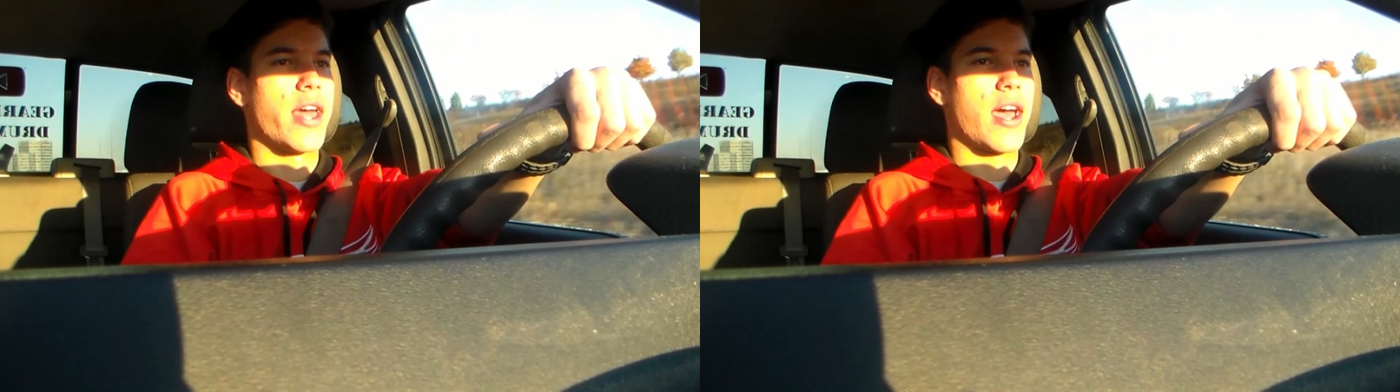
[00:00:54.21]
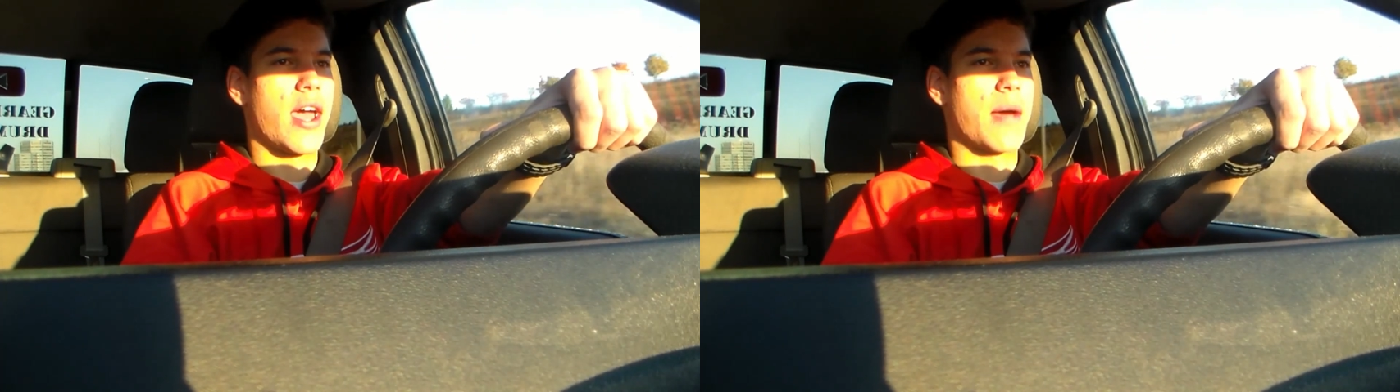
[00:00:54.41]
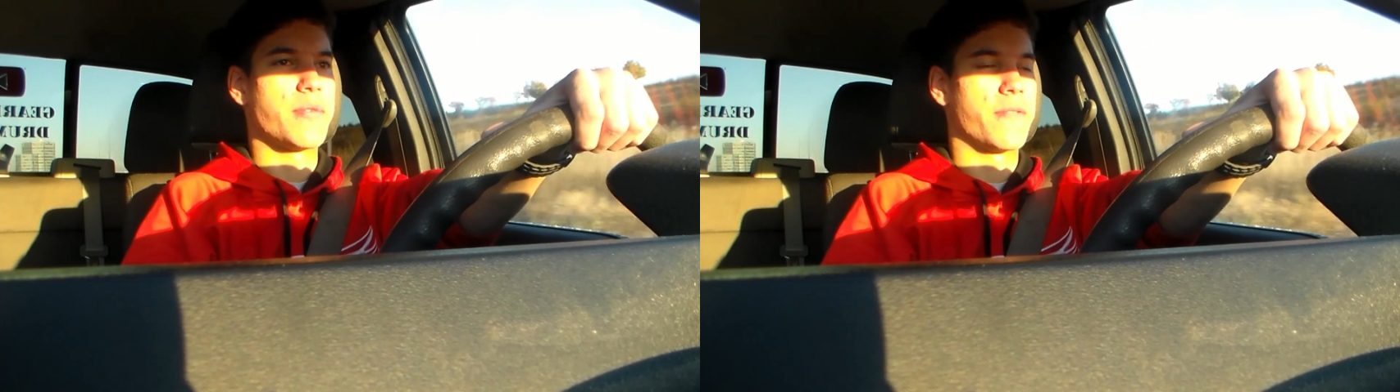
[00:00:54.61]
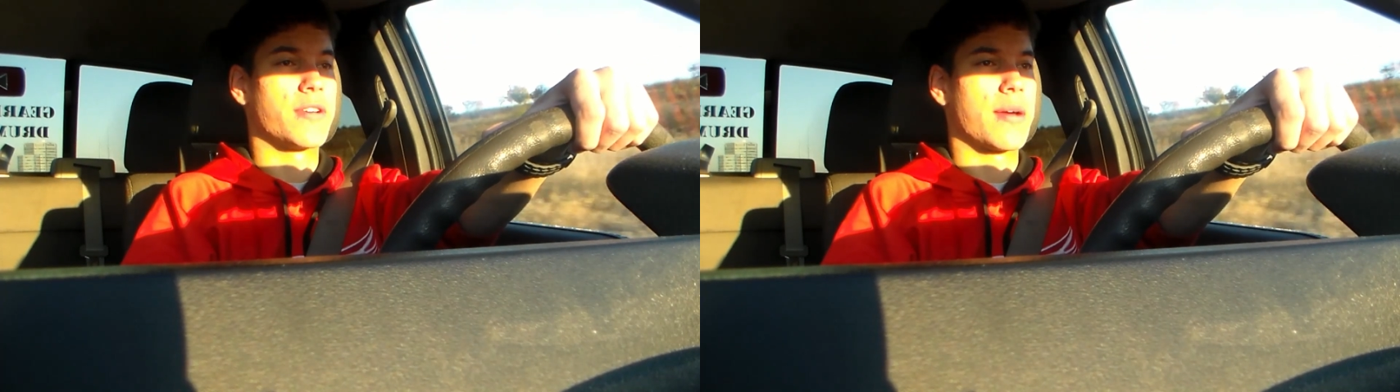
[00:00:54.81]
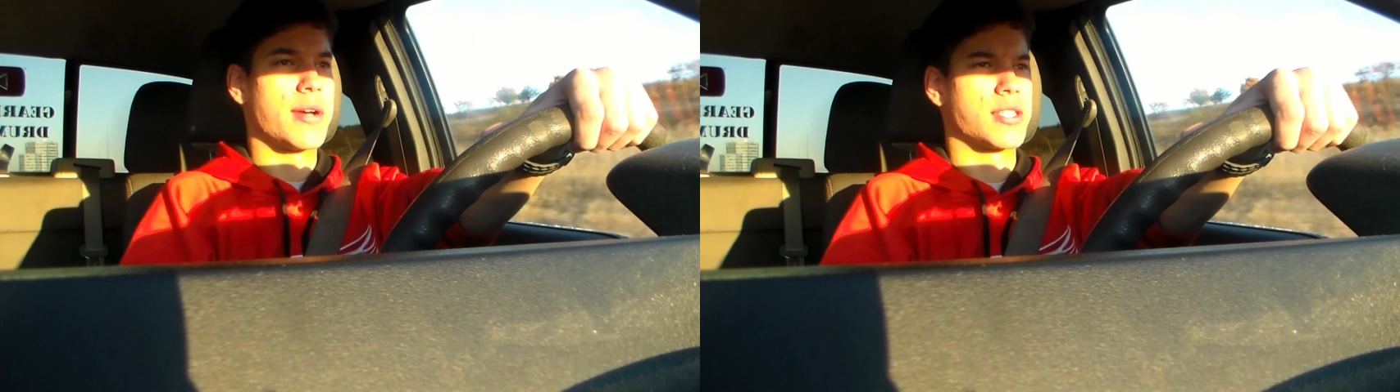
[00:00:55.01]
and I happen to
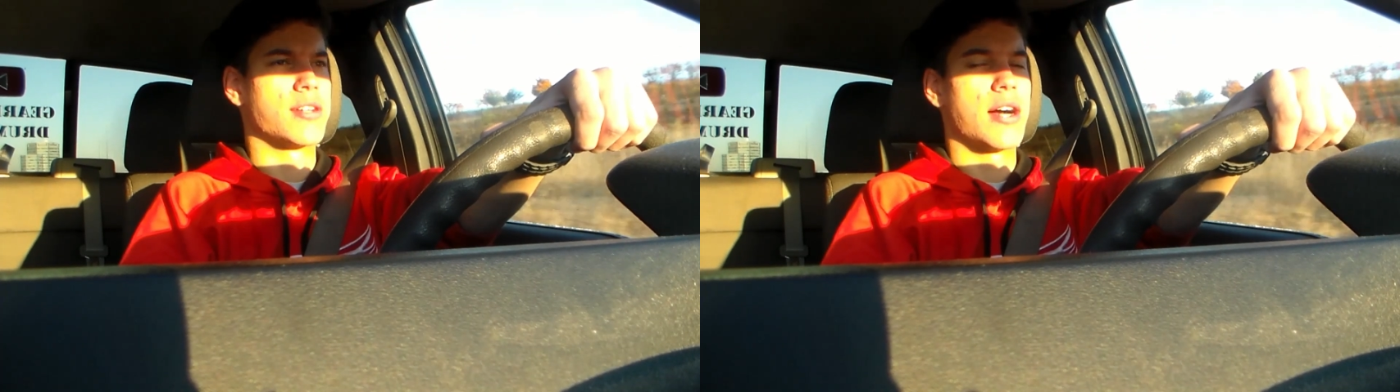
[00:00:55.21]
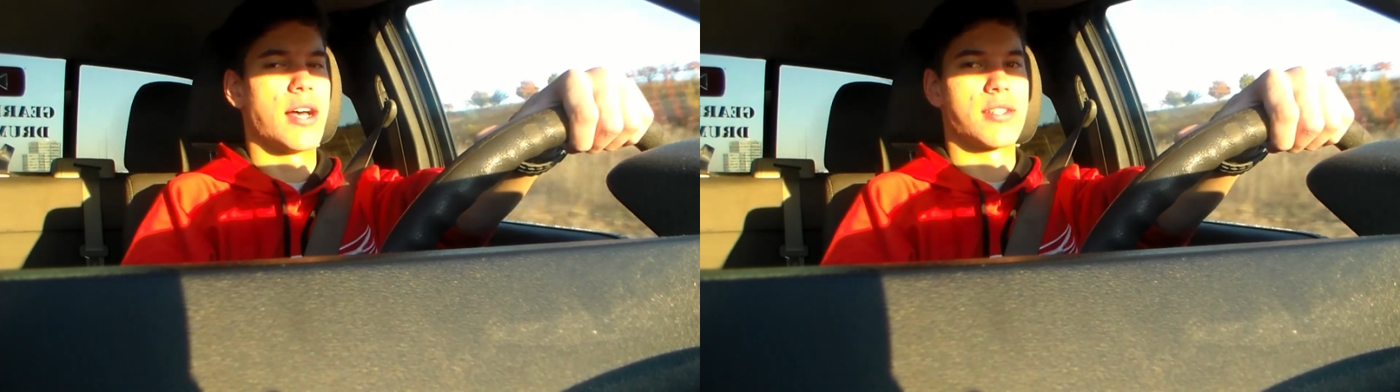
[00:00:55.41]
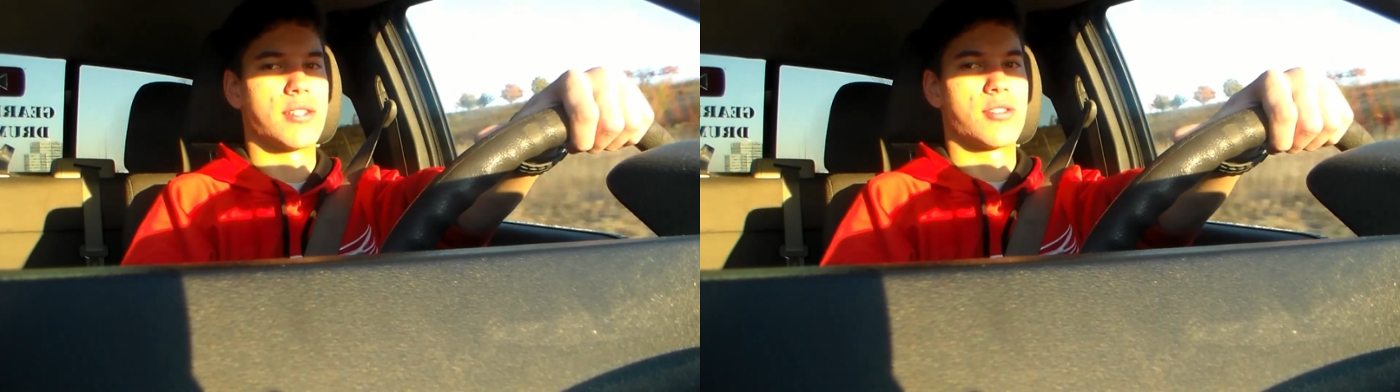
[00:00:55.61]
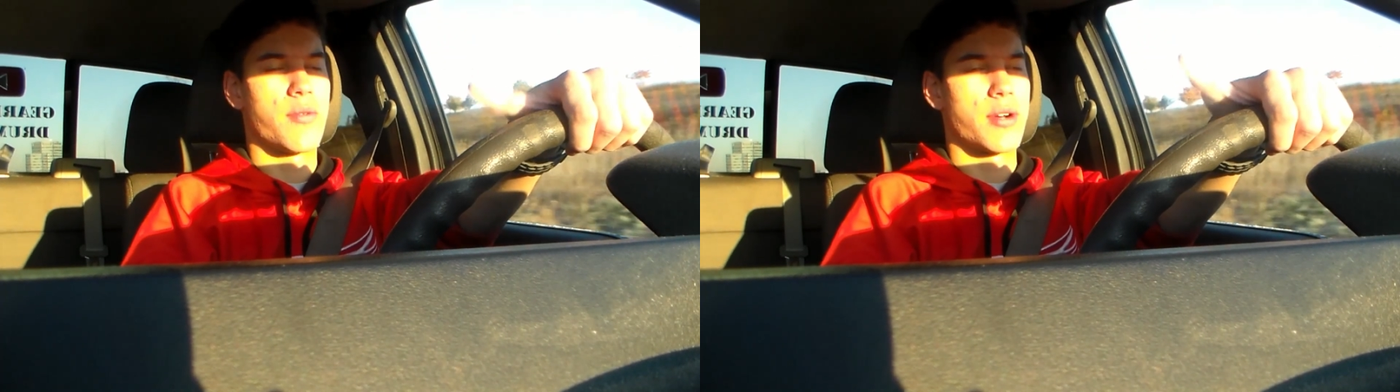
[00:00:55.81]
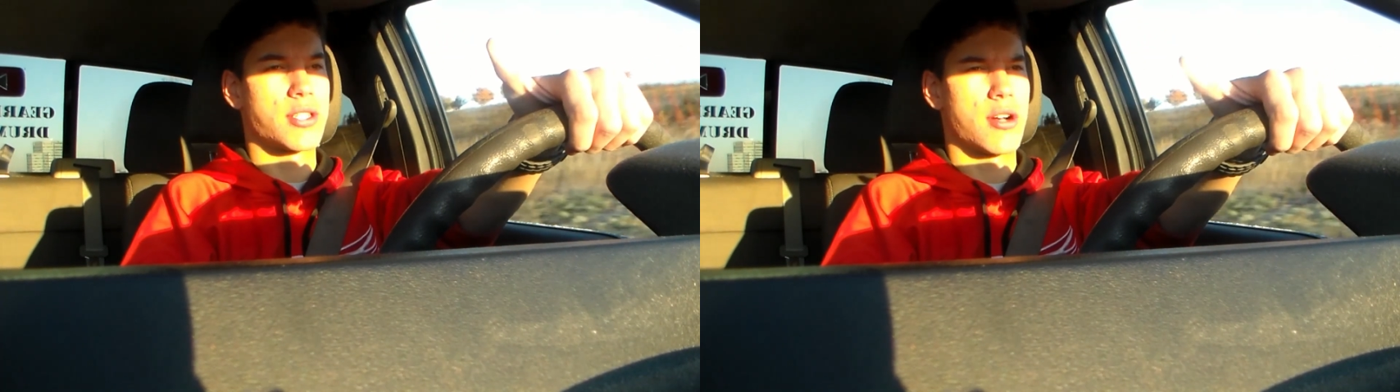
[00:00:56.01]
forget my sunglasses, so
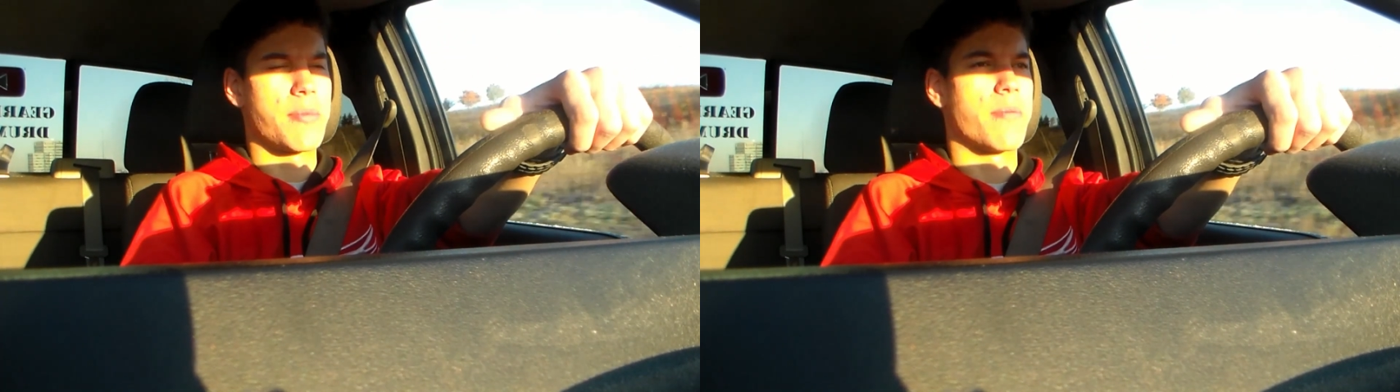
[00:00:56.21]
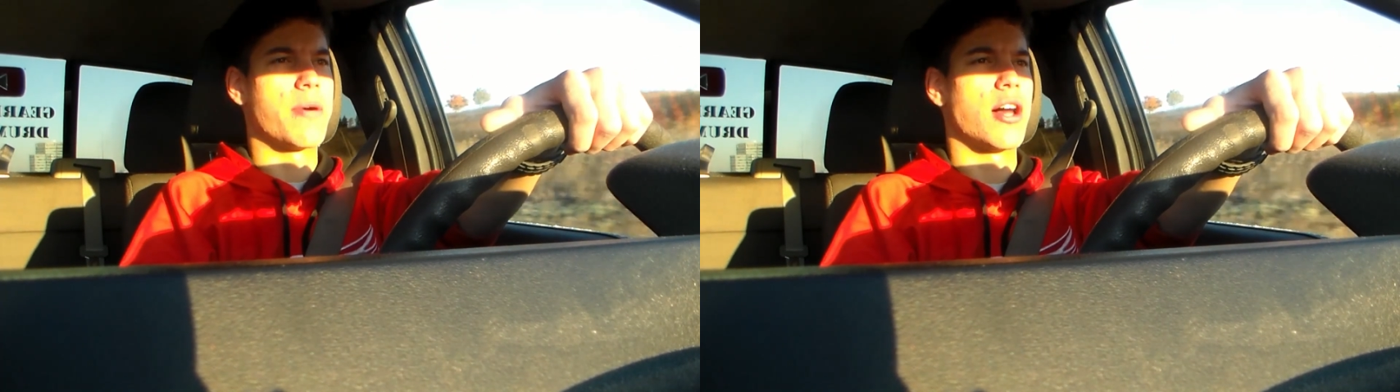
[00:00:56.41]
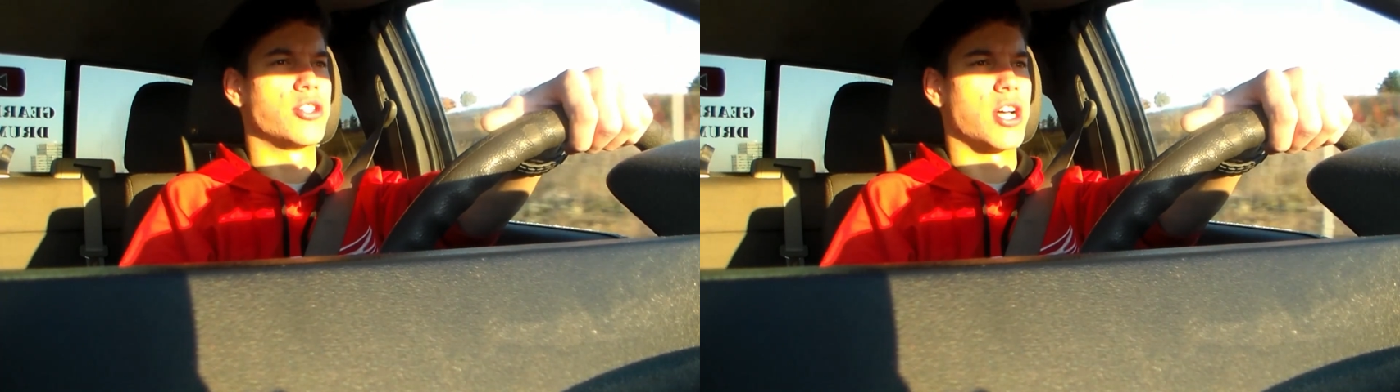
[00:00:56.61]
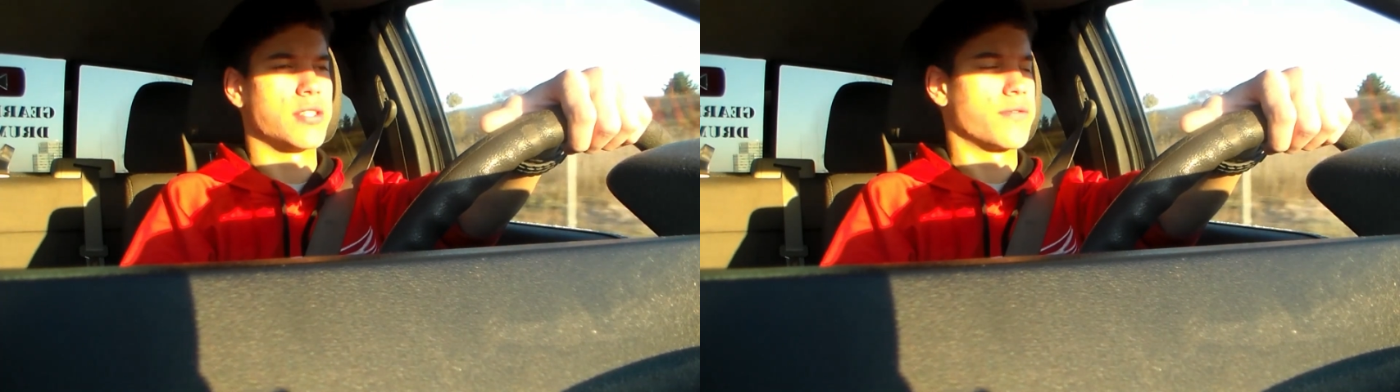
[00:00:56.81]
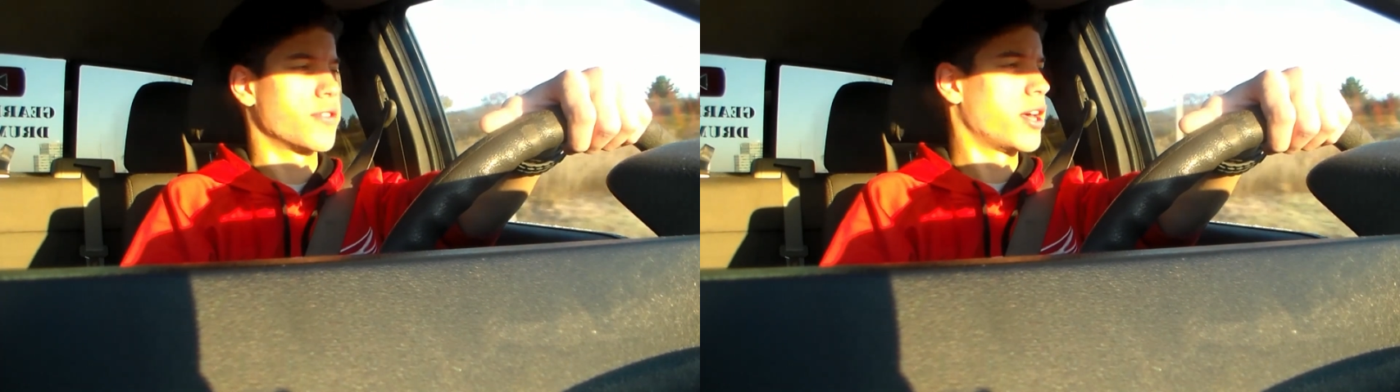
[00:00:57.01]
I want to start by
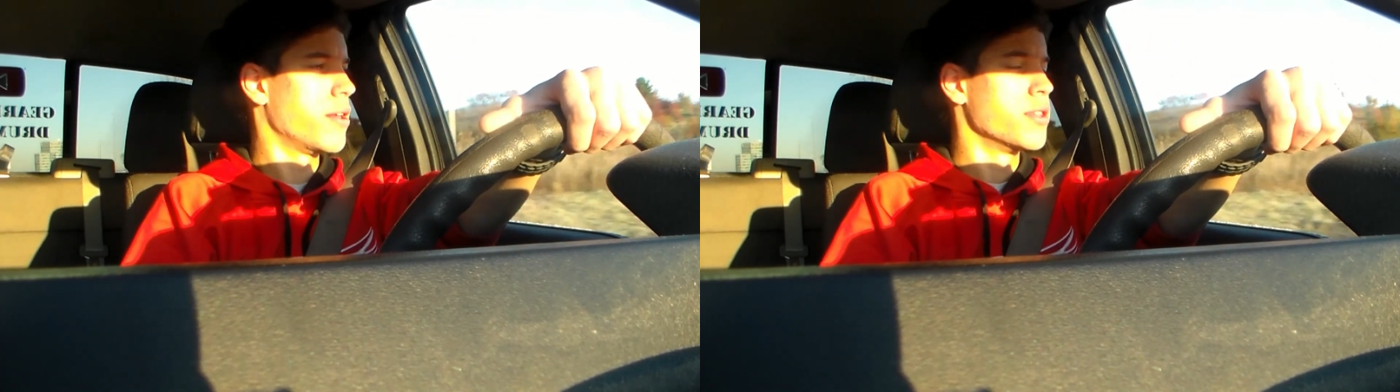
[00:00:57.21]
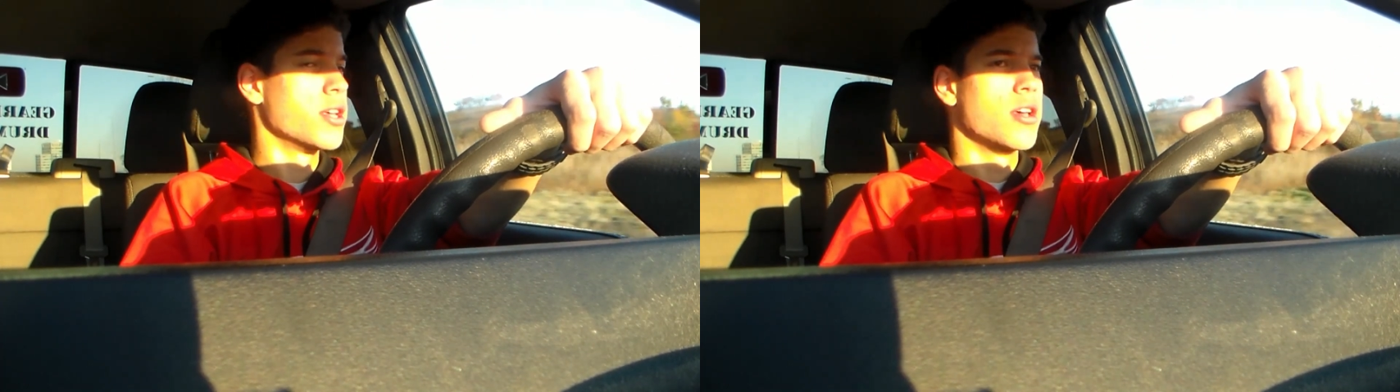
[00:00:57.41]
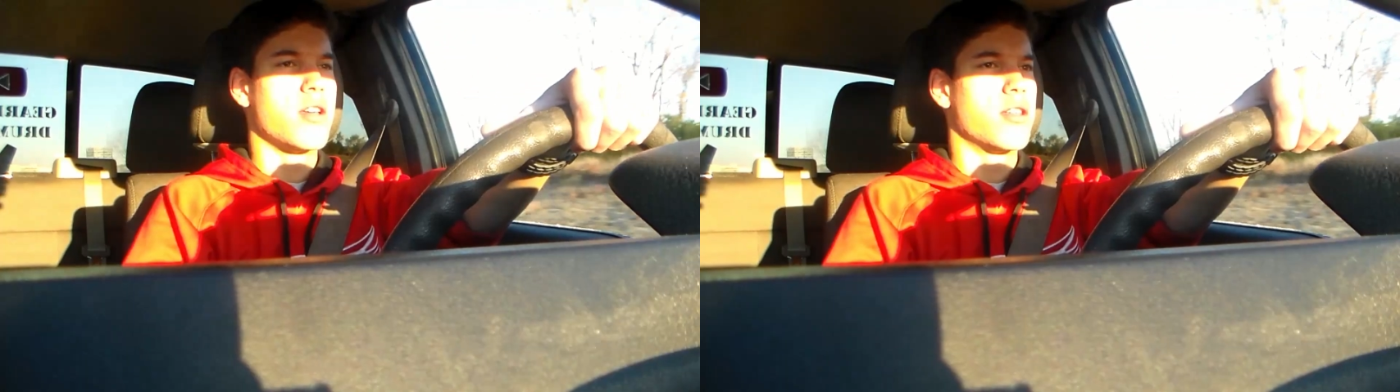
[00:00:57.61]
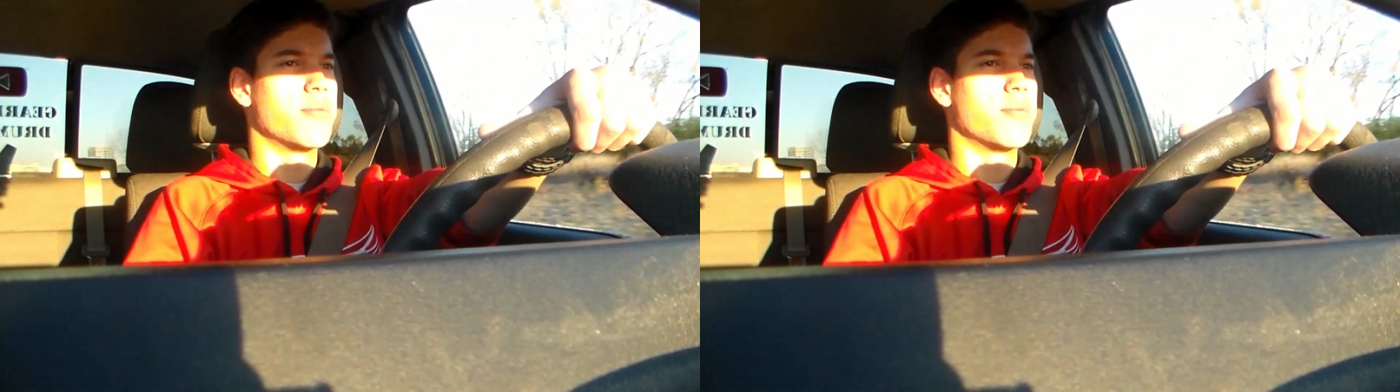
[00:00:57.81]
apologizing for that.